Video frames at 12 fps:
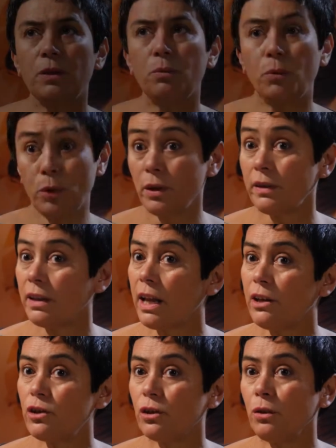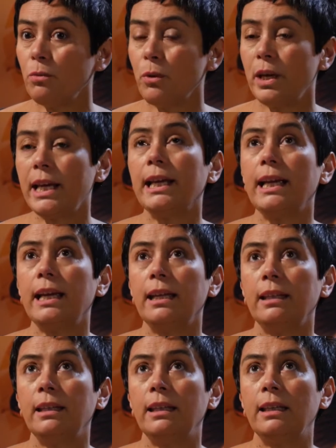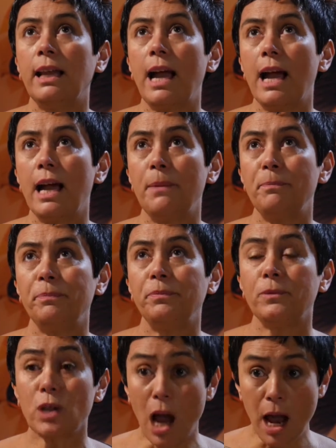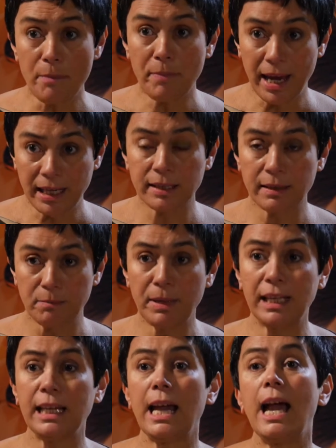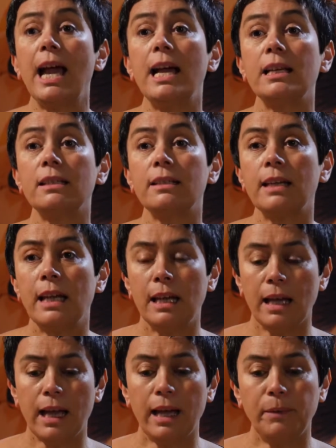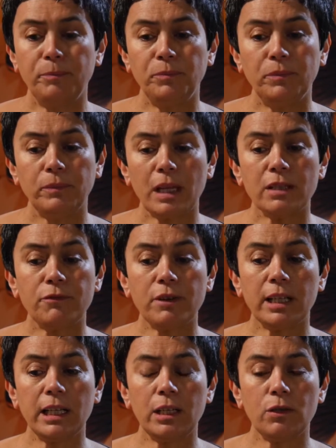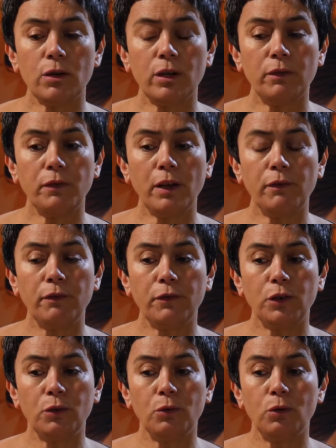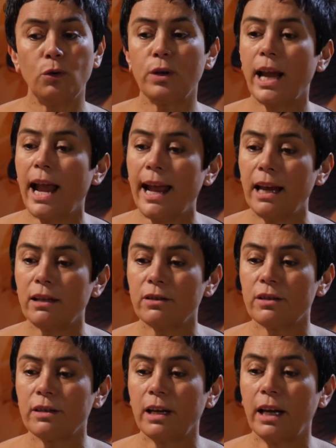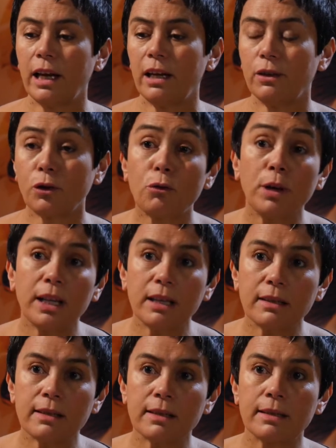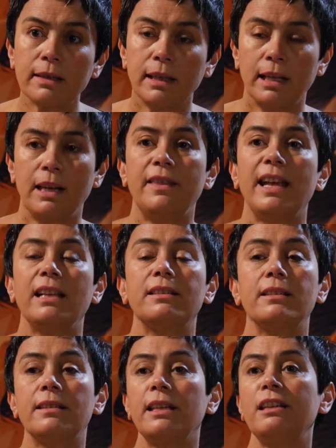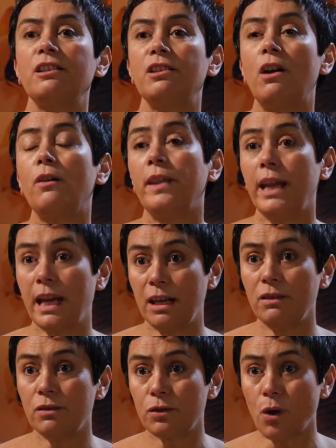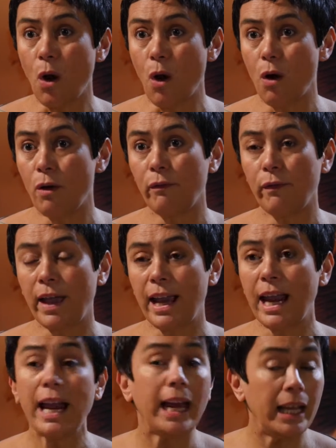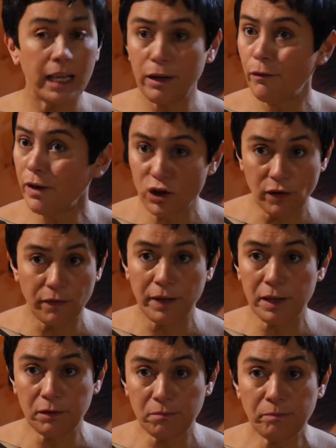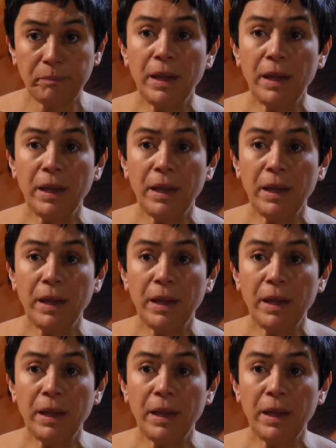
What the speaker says: the work that I do, working in time-based media arts, it's really, if you look at the credits that sit on the end of any feature film,